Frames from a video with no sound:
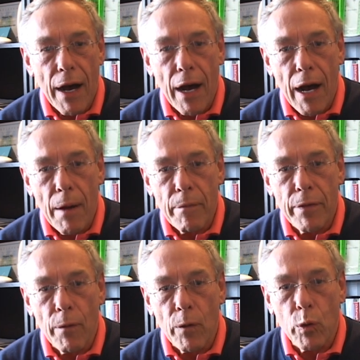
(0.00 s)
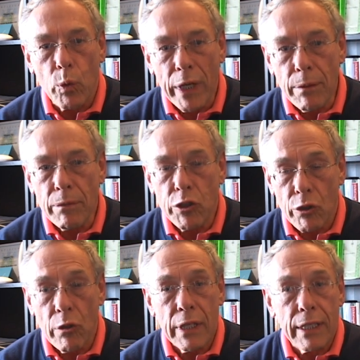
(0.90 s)
The great
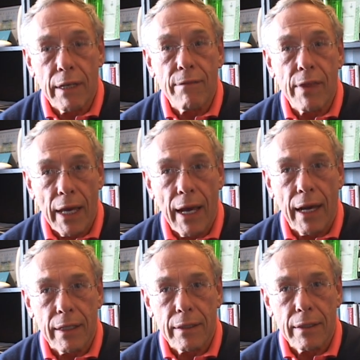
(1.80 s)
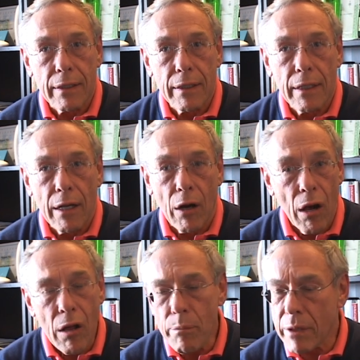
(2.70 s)
majority of that,
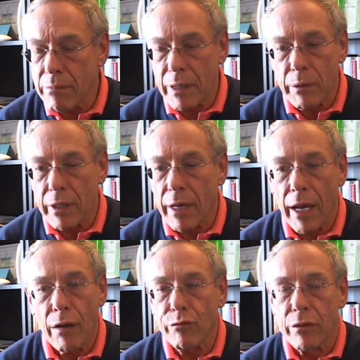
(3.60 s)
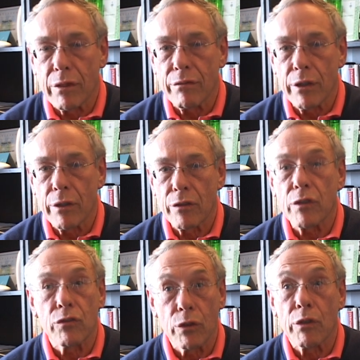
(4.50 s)
all but maybe a handful of years,
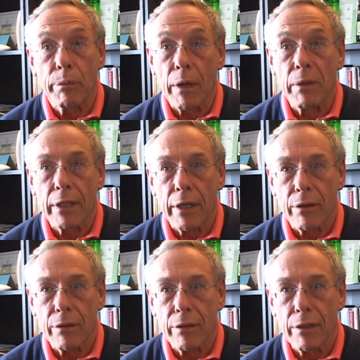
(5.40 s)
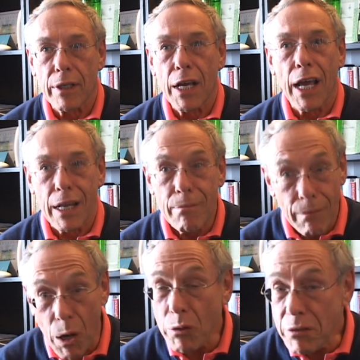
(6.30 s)
is due to public health. And
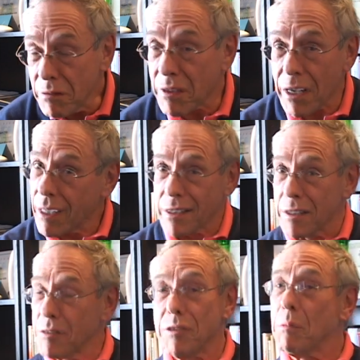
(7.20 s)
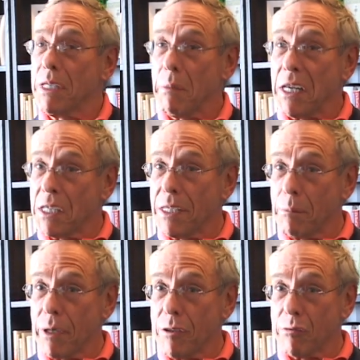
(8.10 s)
most of that, and this is me making a
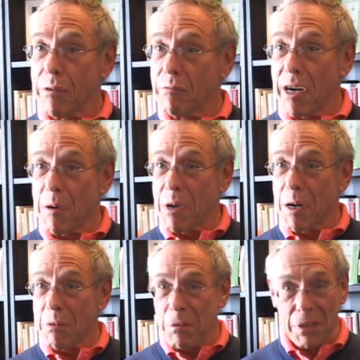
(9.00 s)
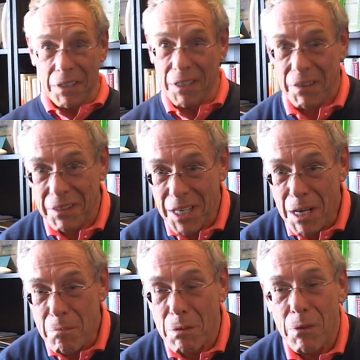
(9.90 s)
pitch for environmental public health,
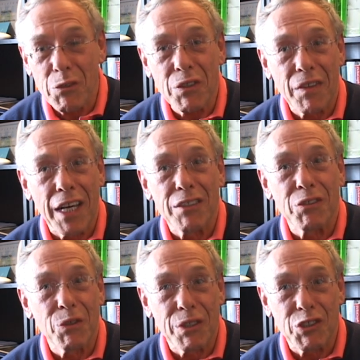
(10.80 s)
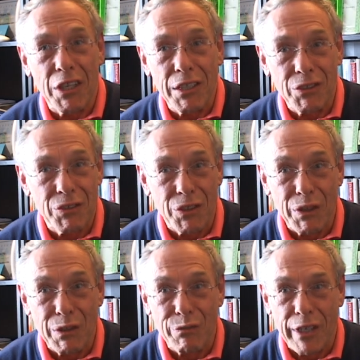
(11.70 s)
but most of that is due to changes in
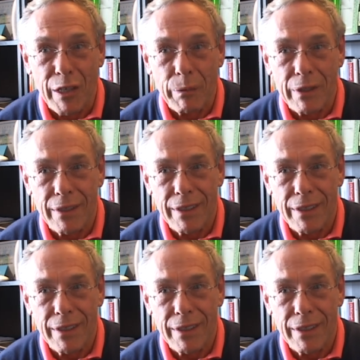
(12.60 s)
the environment.